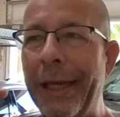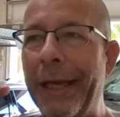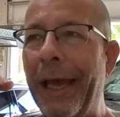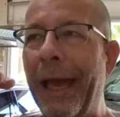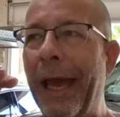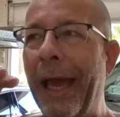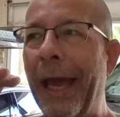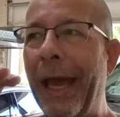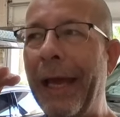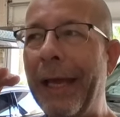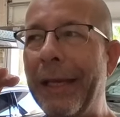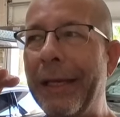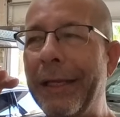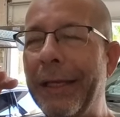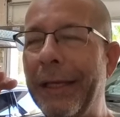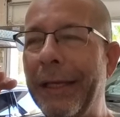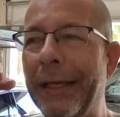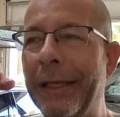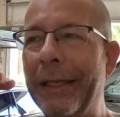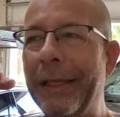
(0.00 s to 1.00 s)

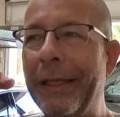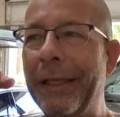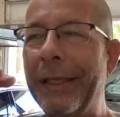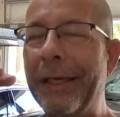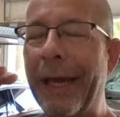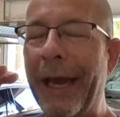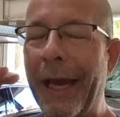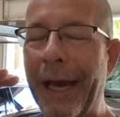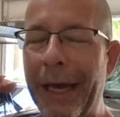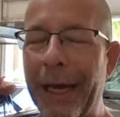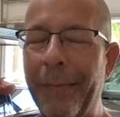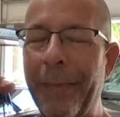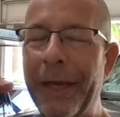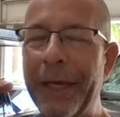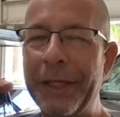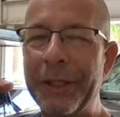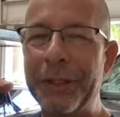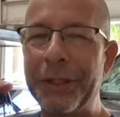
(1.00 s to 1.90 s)
and you got to make